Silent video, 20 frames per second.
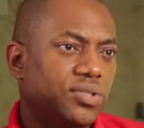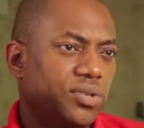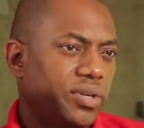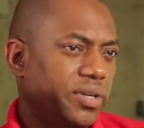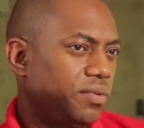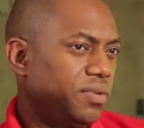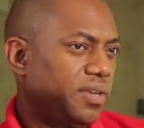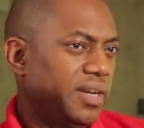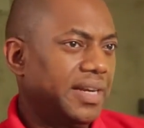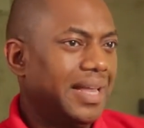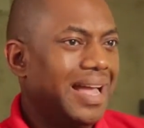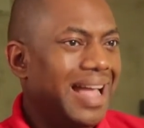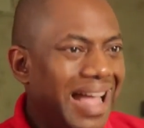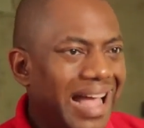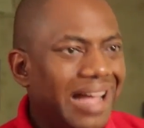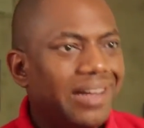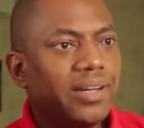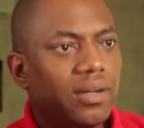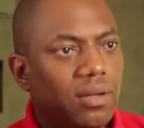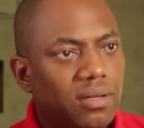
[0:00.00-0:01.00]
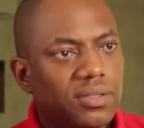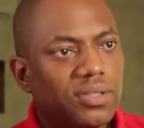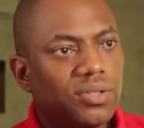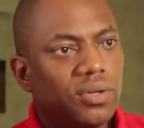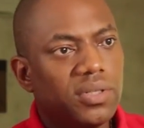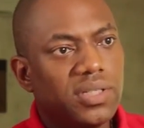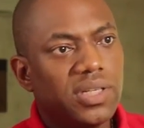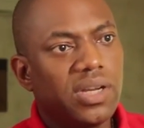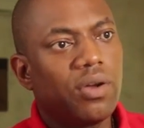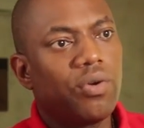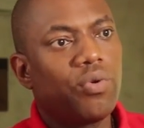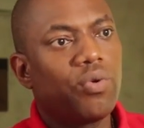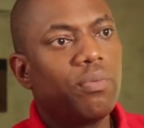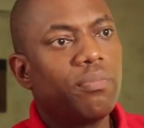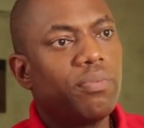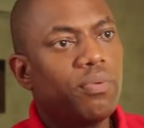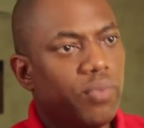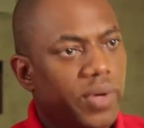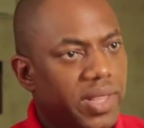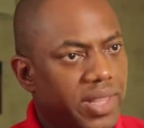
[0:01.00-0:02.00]
So it had a consulting
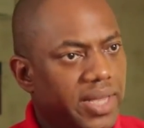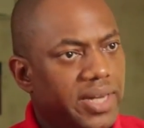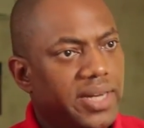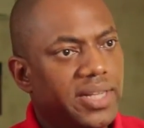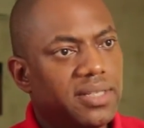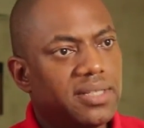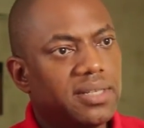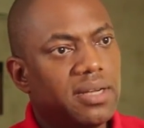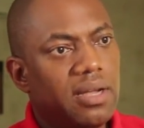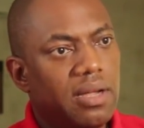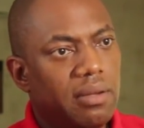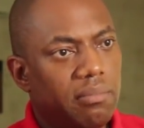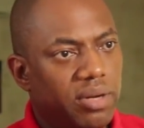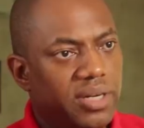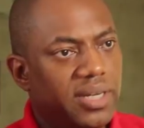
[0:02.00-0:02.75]
group within it,